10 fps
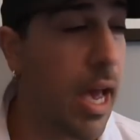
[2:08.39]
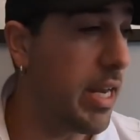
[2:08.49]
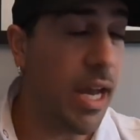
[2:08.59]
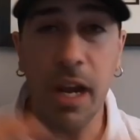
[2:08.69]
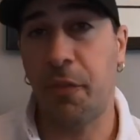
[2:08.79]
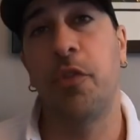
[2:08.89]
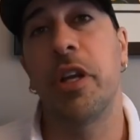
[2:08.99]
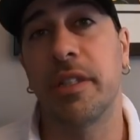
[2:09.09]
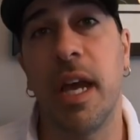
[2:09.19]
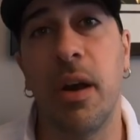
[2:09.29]
And he kind of
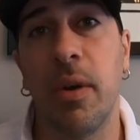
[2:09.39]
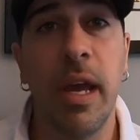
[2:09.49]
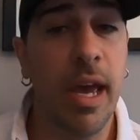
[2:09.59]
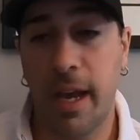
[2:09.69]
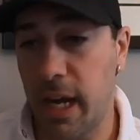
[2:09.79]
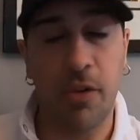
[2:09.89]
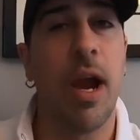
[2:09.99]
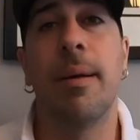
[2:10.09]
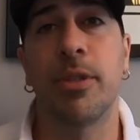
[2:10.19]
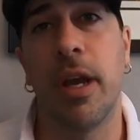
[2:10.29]
freaks out and kind of
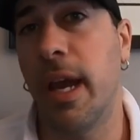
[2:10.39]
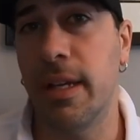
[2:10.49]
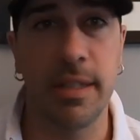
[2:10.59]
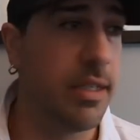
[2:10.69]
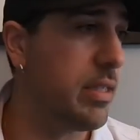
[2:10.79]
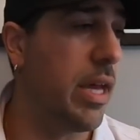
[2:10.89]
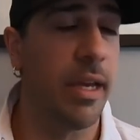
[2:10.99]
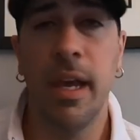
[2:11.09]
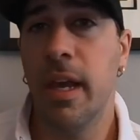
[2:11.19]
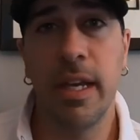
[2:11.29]
grabs her hands and he's like,